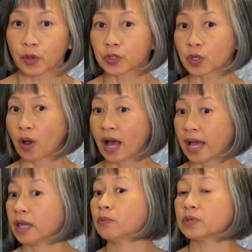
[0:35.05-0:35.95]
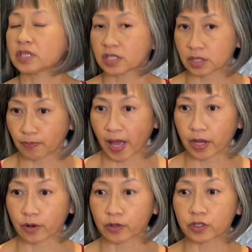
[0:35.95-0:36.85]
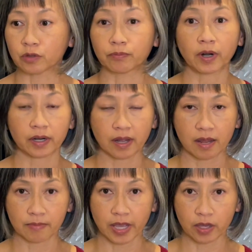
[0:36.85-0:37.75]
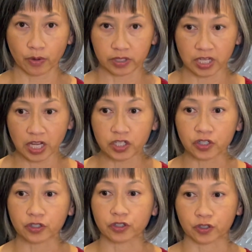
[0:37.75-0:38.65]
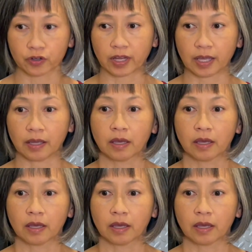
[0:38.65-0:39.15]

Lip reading: So I was inspired to embark on my yoga teacher journey